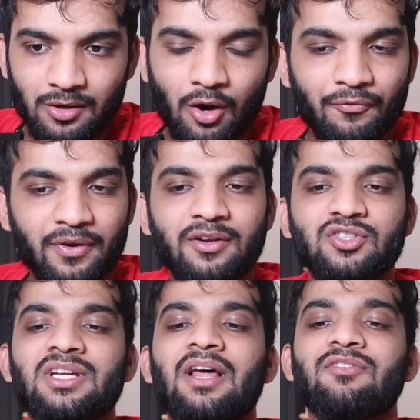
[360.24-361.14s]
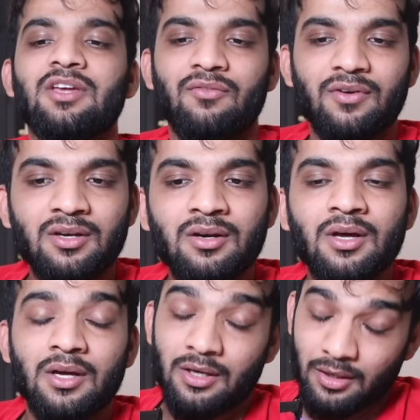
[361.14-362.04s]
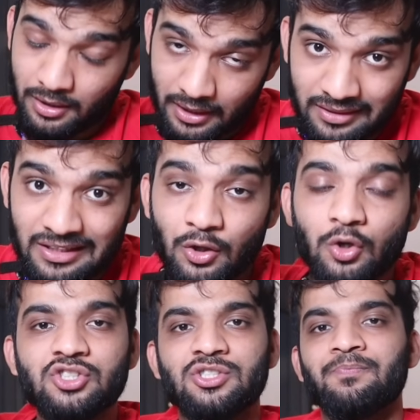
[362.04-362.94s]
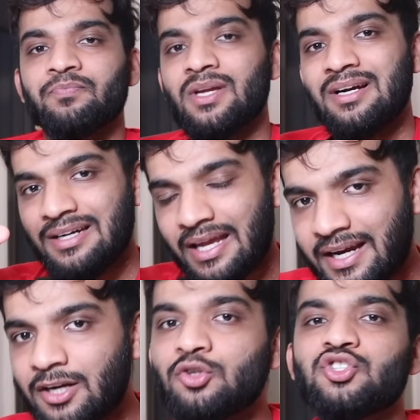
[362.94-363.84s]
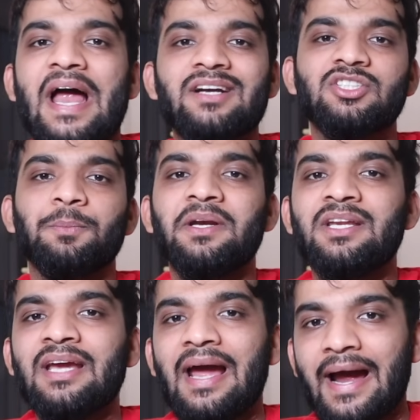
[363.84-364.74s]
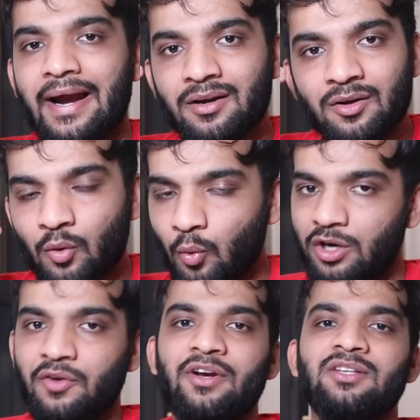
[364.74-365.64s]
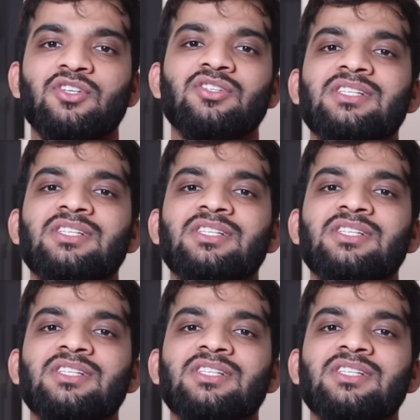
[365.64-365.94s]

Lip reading: the configuration that I've given in the notes, take it to ChatGPT, and whatever is your